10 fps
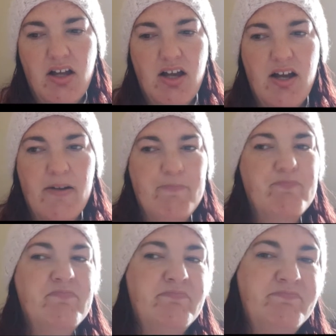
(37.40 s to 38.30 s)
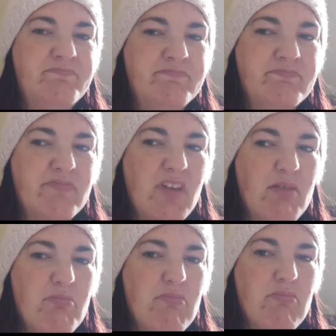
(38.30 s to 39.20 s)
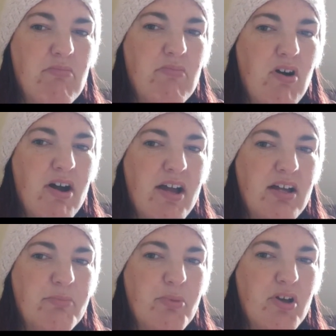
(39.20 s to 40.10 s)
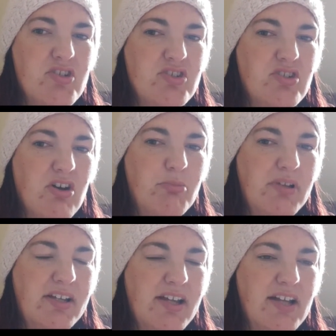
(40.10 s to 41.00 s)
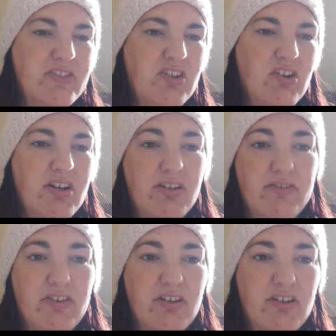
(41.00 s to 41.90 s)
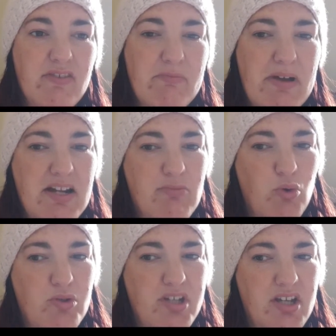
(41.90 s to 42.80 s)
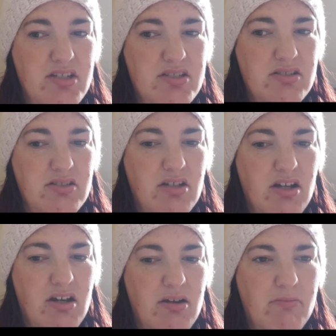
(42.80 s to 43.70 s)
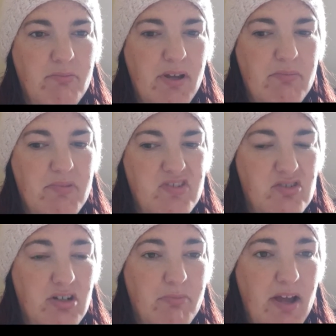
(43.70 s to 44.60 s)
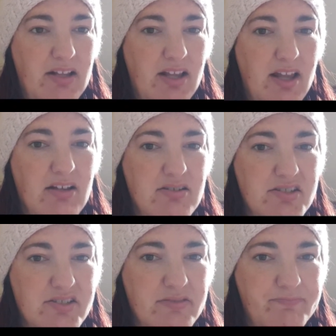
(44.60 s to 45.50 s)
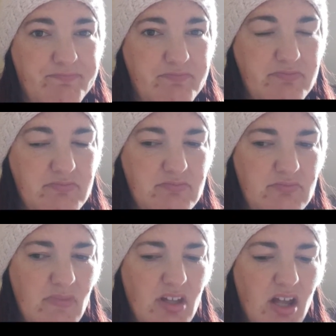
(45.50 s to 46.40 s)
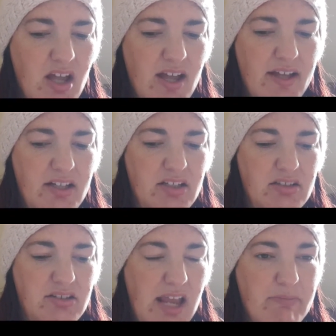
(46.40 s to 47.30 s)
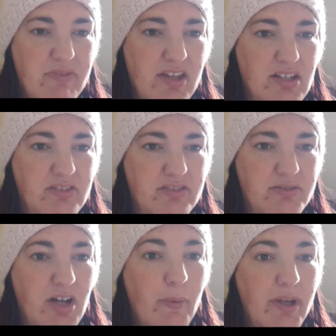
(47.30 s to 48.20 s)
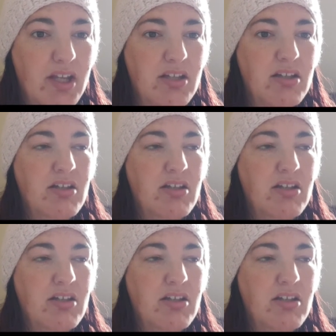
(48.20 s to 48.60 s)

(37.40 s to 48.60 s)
um, my Persian tile blanket hasn't gone any further. I haven't made any more yet. Um, been busy trying to pack the house and keep things going.